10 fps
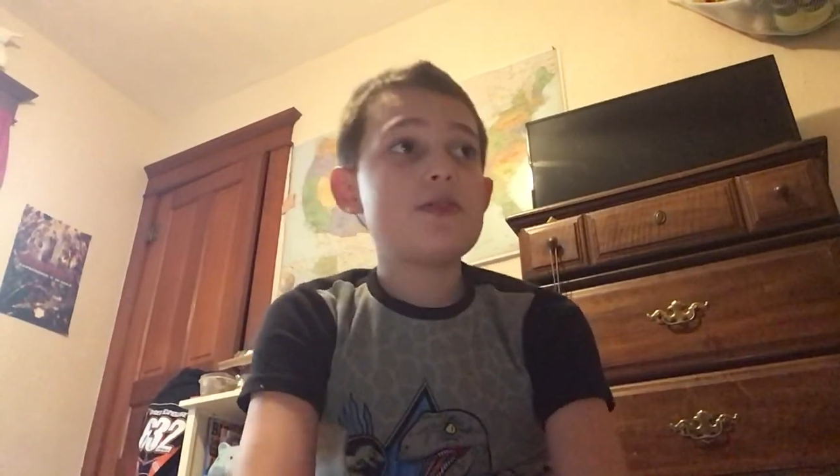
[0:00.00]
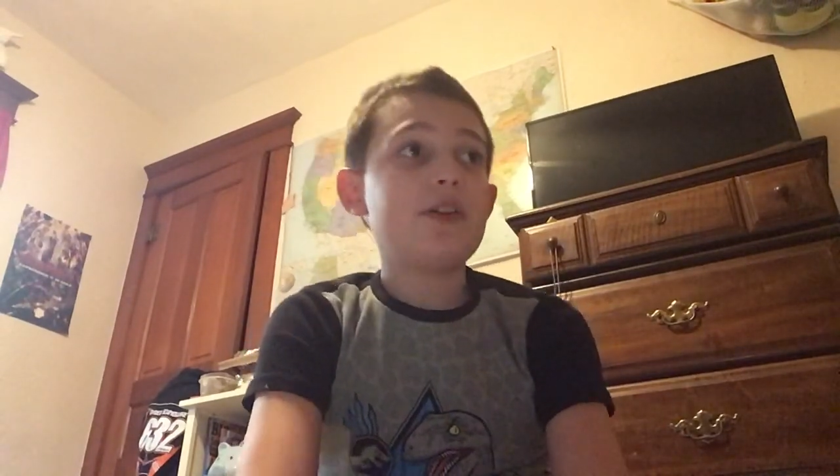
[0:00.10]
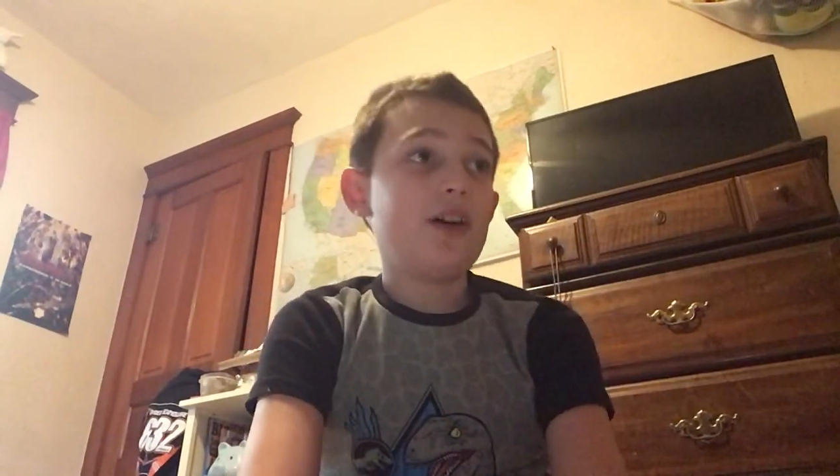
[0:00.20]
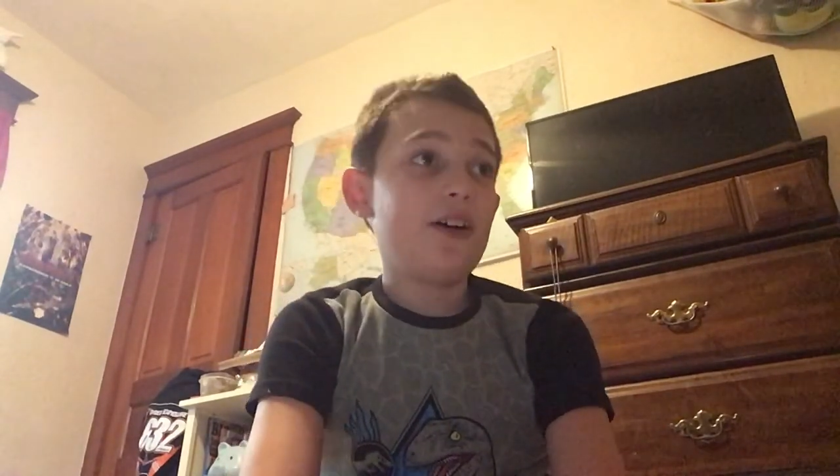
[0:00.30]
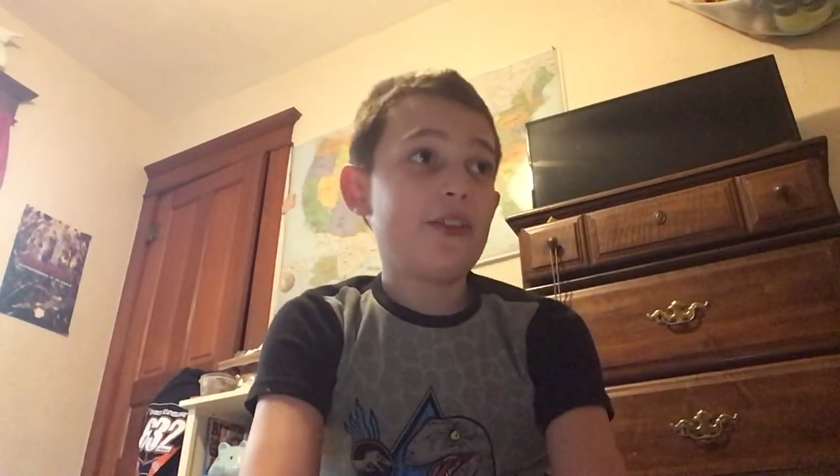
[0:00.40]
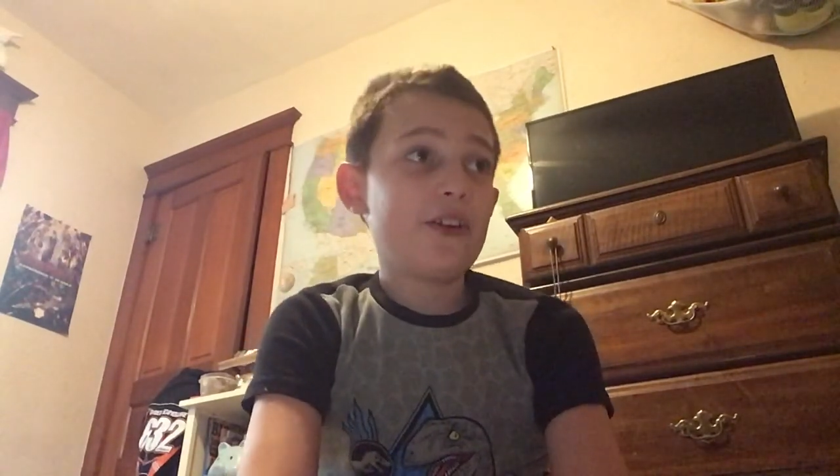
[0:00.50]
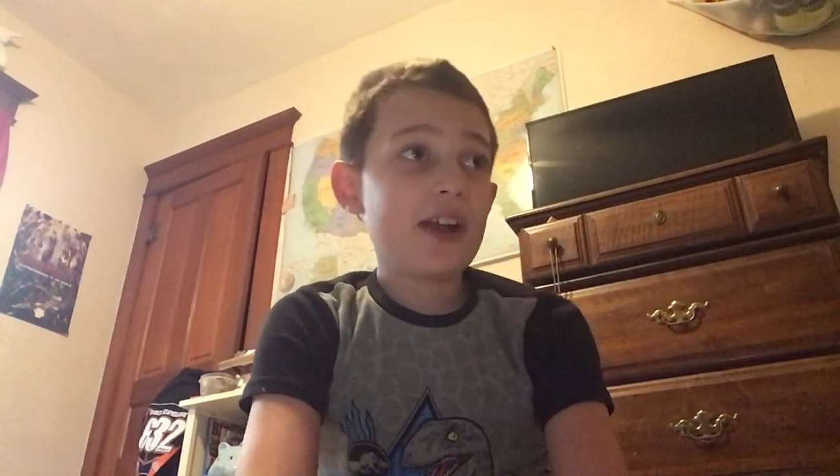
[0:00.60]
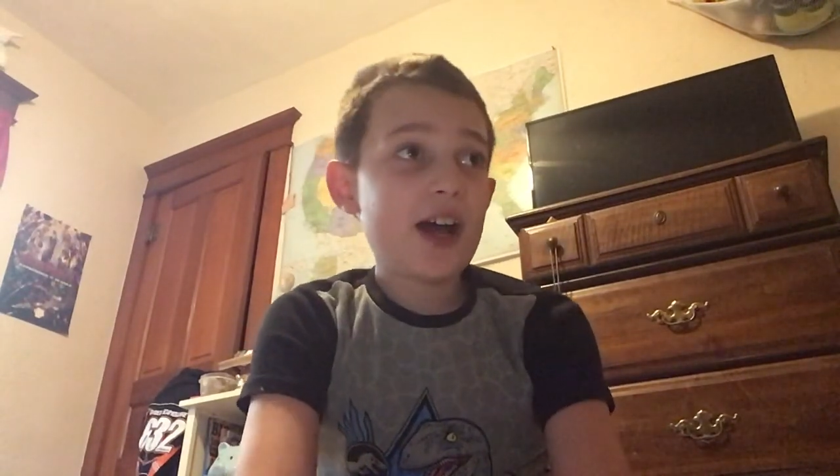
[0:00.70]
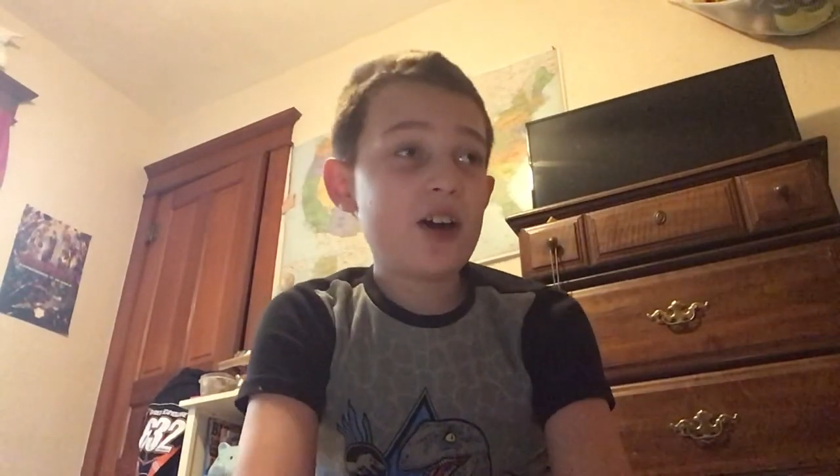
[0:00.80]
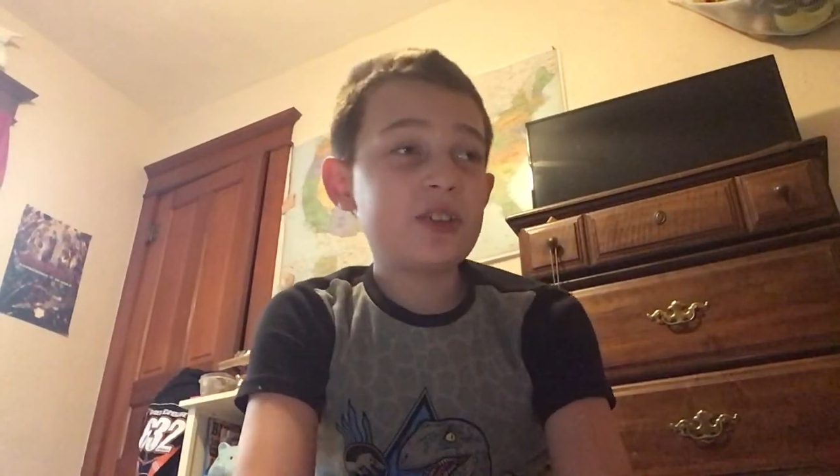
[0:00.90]
the other
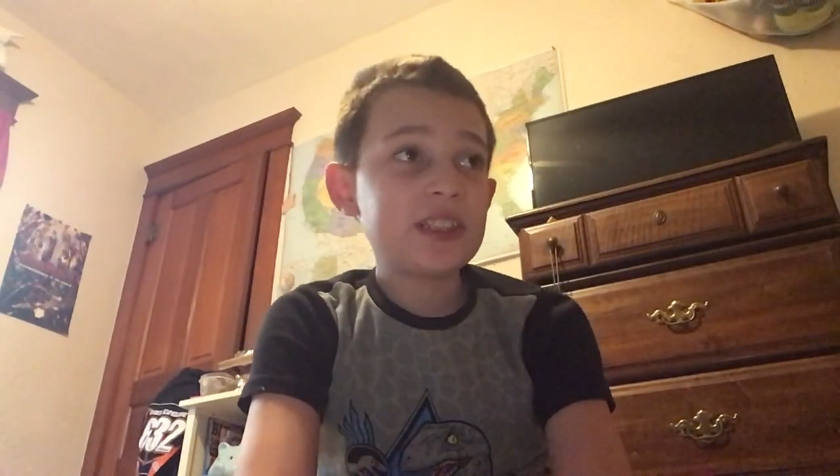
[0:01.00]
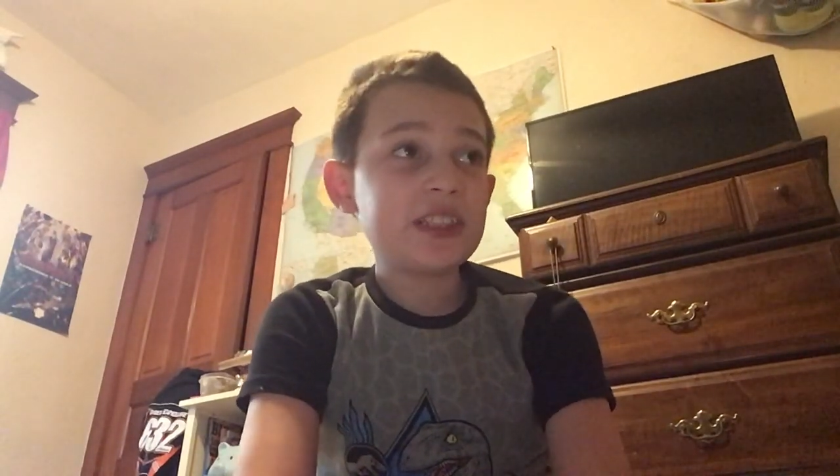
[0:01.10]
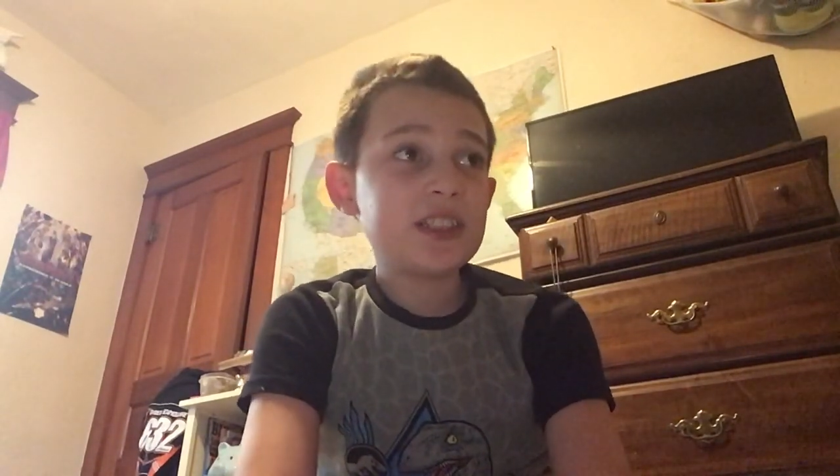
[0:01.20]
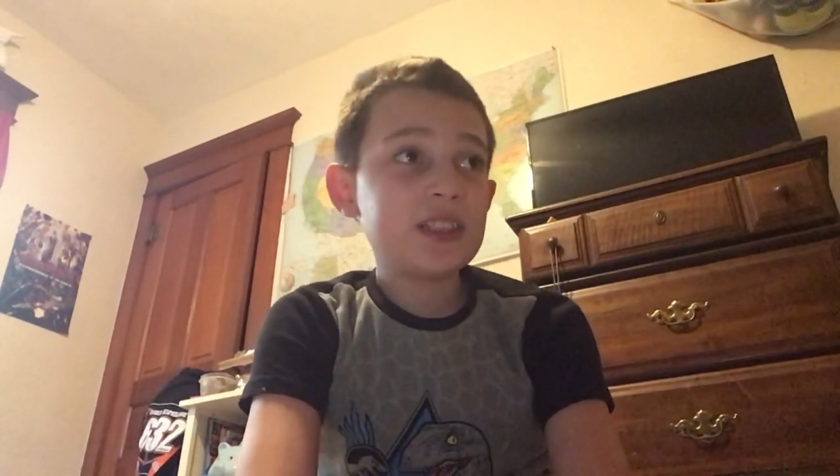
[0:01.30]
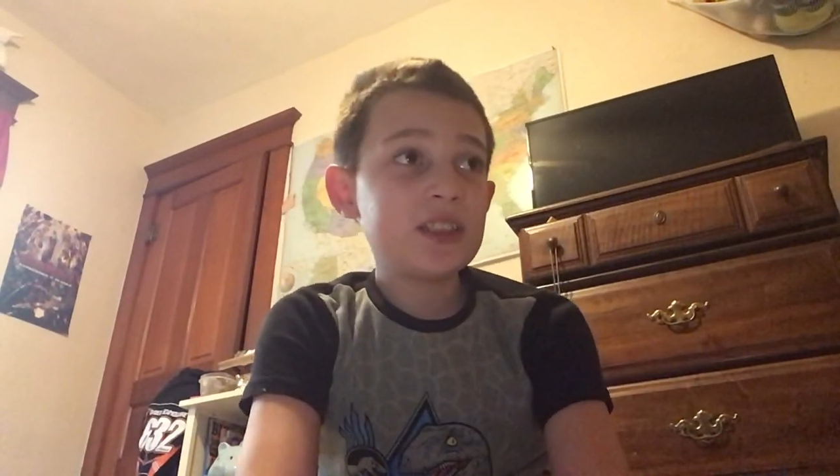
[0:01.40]
house,